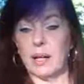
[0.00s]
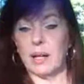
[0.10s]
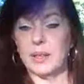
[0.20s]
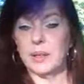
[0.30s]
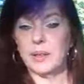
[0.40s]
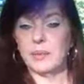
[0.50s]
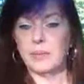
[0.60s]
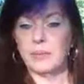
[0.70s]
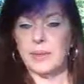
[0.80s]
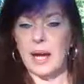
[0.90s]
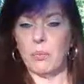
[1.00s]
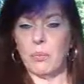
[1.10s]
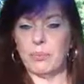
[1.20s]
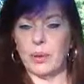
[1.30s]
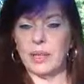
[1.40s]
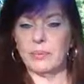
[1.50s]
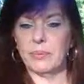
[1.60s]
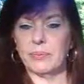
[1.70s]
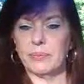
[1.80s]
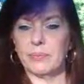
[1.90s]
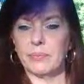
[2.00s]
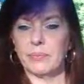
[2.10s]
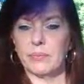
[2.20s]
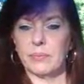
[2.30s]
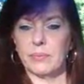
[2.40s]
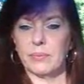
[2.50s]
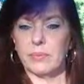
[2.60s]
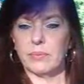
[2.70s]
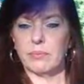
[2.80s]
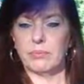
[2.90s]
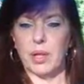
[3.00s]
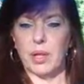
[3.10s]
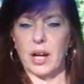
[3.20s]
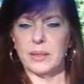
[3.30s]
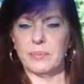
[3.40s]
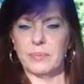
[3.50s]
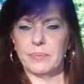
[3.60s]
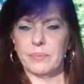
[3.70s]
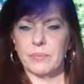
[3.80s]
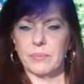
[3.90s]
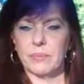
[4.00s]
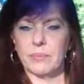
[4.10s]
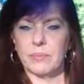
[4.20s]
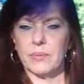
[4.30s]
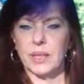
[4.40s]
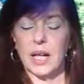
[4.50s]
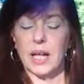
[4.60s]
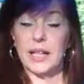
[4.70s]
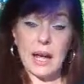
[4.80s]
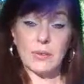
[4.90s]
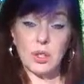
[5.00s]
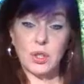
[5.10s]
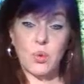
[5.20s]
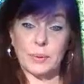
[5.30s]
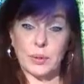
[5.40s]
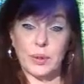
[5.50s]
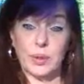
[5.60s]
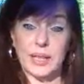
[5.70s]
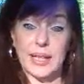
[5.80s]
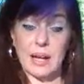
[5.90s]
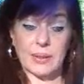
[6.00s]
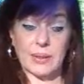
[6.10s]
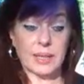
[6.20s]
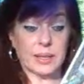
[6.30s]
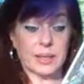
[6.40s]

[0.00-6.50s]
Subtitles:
love at one point. Blocked. And they have a new opportunity to have it.